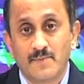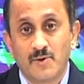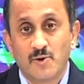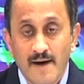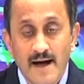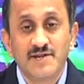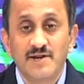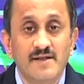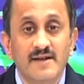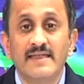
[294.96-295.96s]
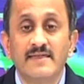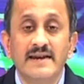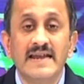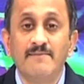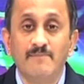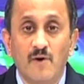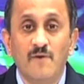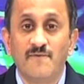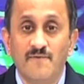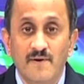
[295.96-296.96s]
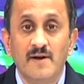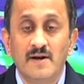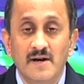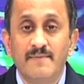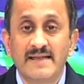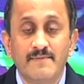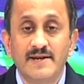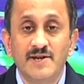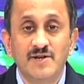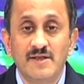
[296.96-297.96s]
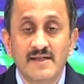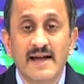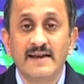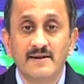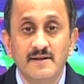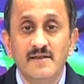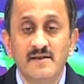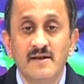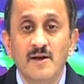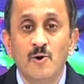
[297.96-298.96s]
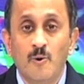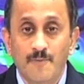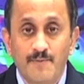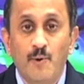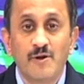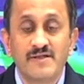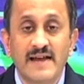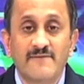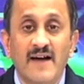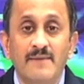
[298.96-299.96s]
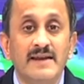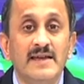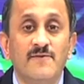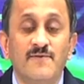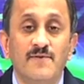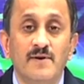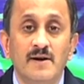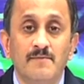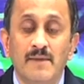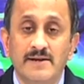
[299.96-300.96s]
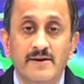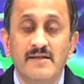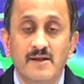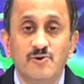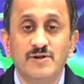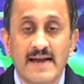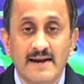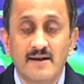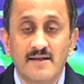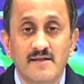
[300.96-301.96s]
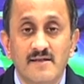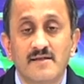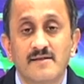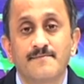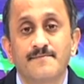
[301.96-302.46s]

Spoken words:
Dobash is again the name of a mathematician scientist who proposed that family of multi-resolution analysis.